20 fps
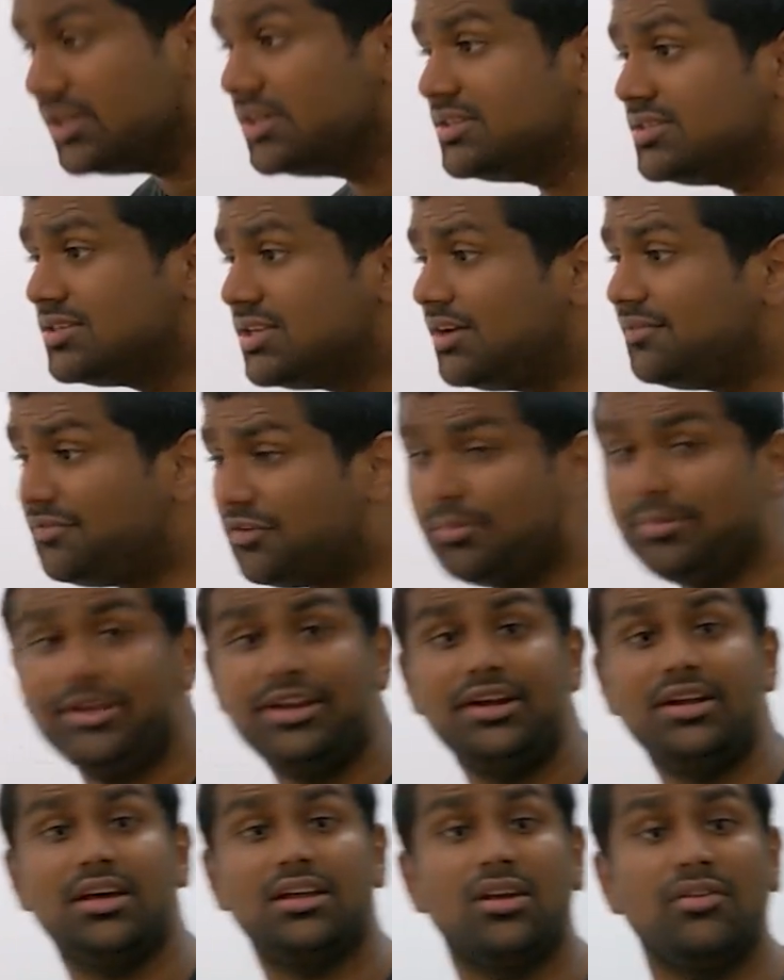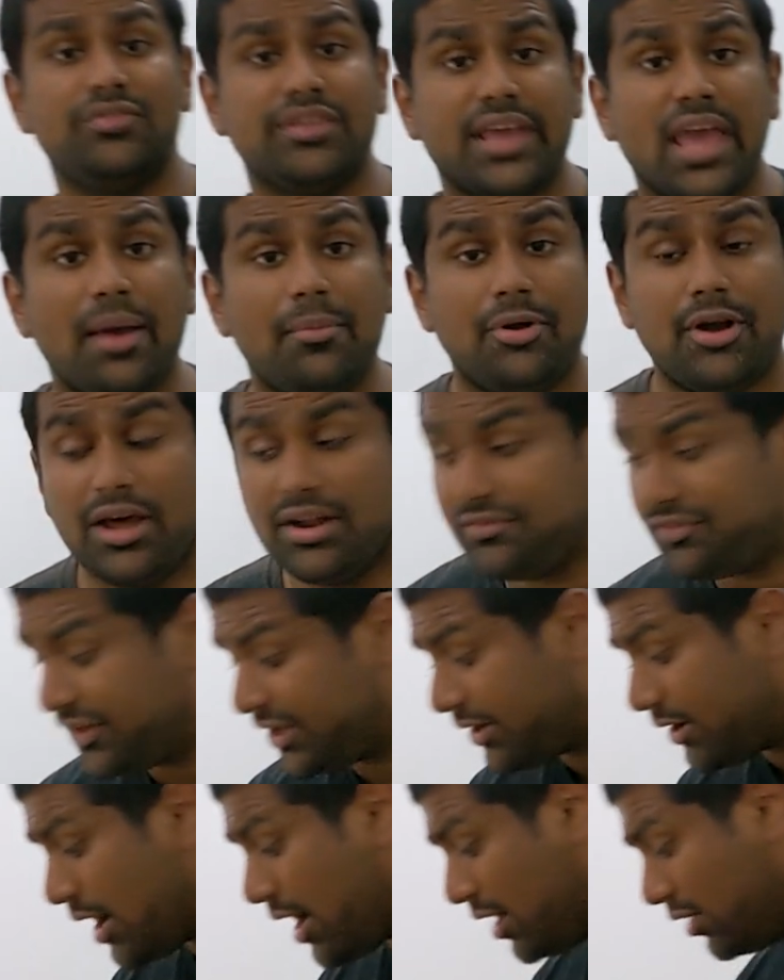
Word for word: is stuff for me to turn off the camera and figure